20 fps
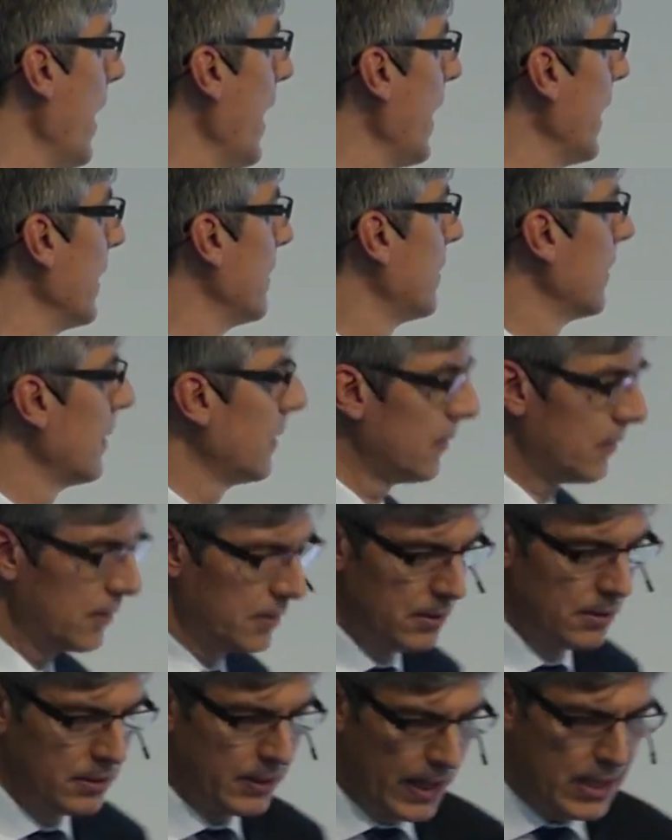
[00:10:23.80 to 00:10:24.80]
And
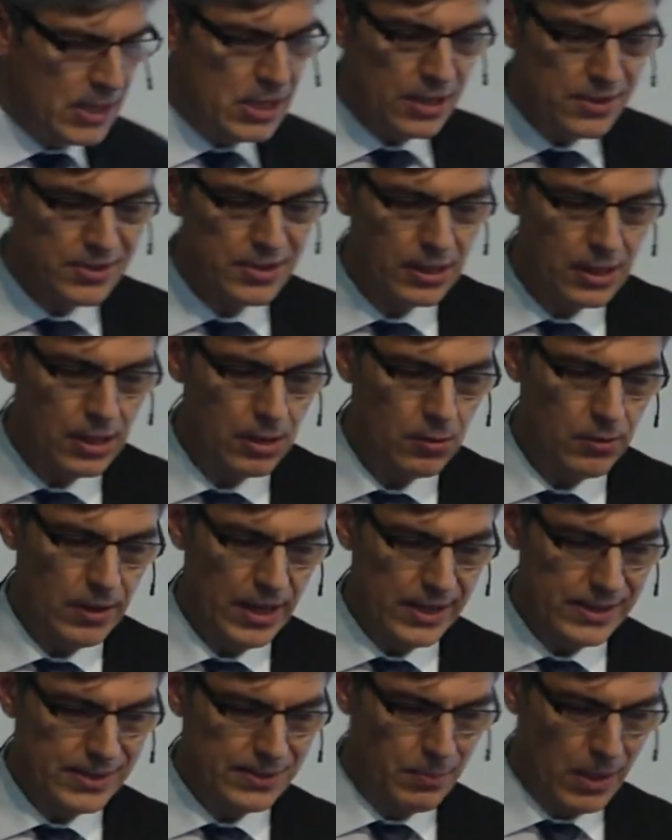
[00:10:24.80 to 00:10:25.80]
10 years ago,
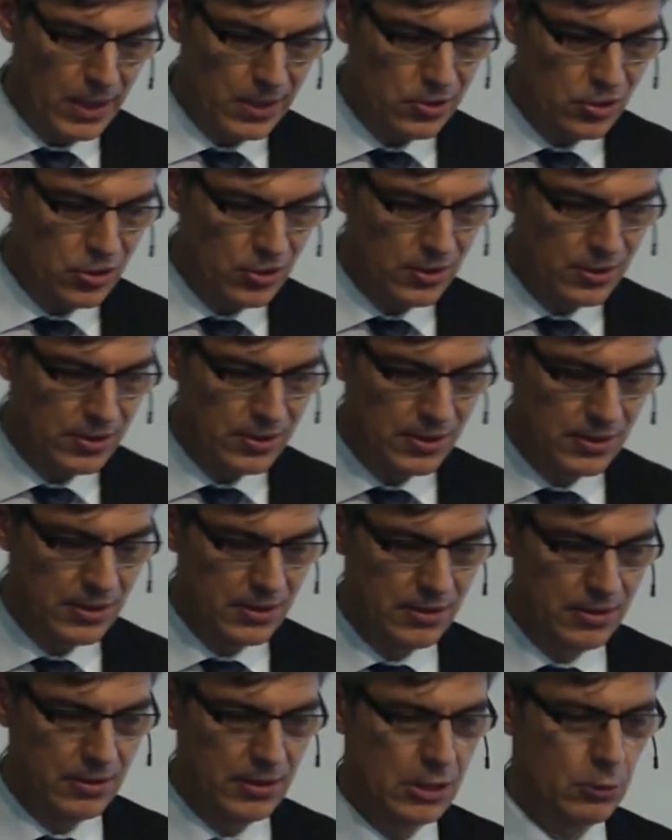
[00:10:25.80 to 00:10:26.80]
as mentioned,
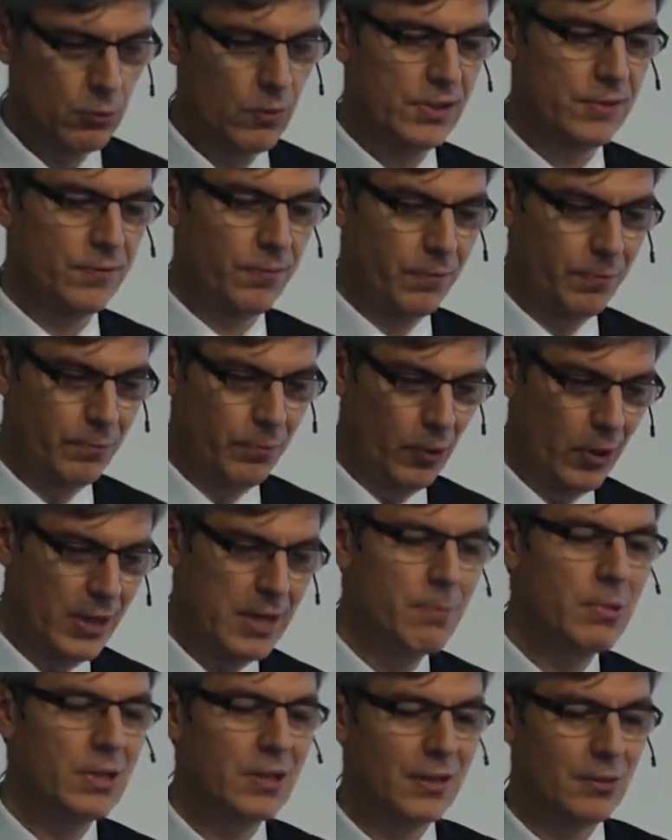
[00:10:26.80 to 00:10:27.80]
it was
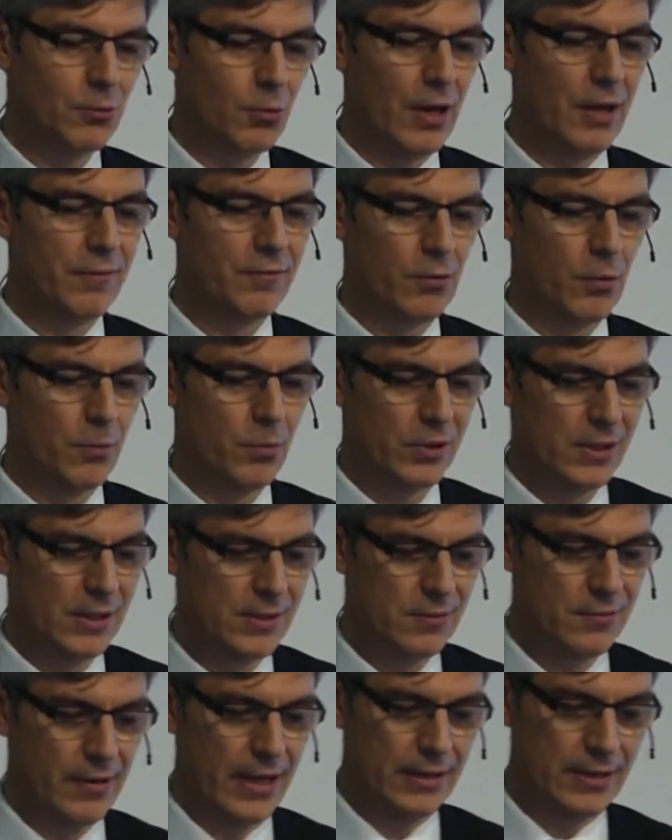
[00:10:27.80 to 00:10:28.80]
prohibited to have robots
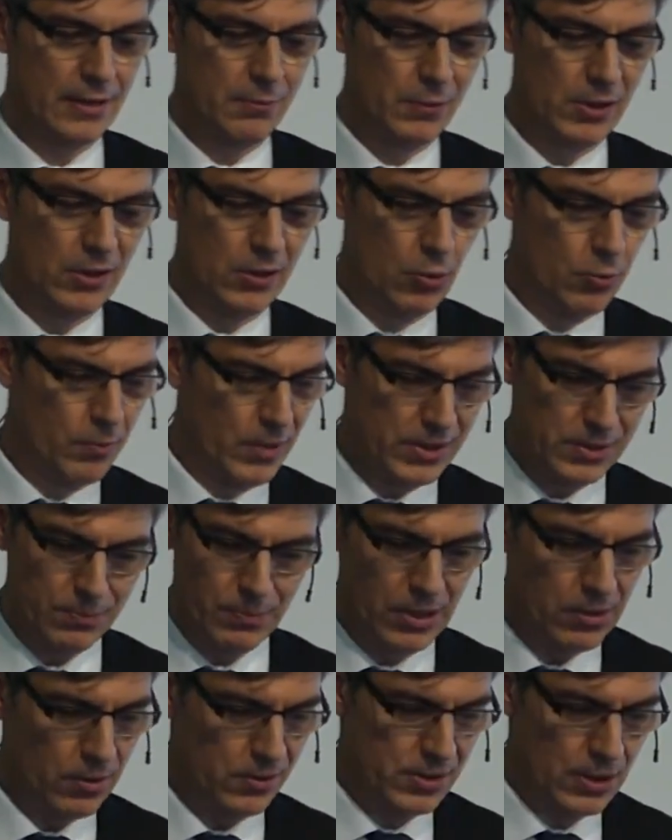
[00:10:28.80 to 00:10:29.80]
interacting with humans
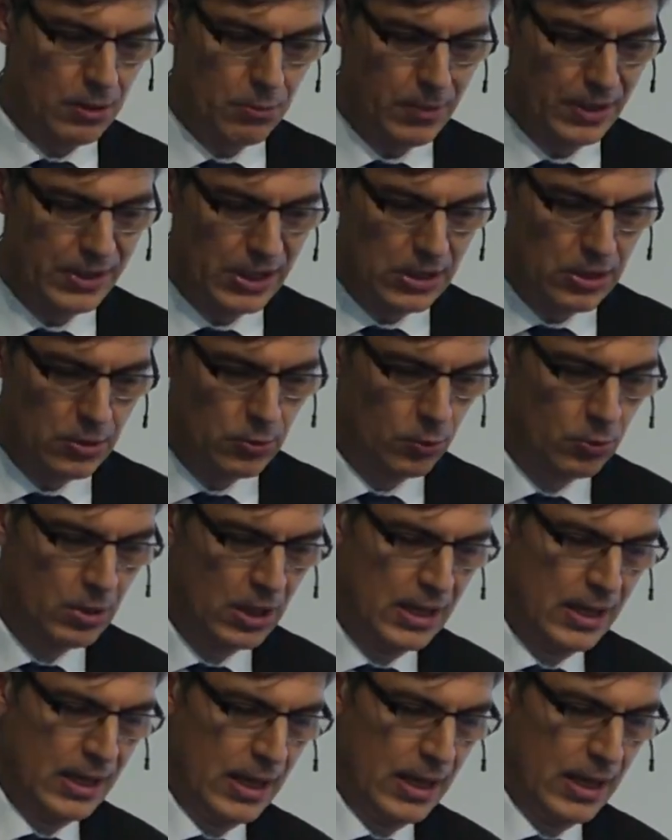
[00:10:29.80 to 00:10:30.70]
because nobody knew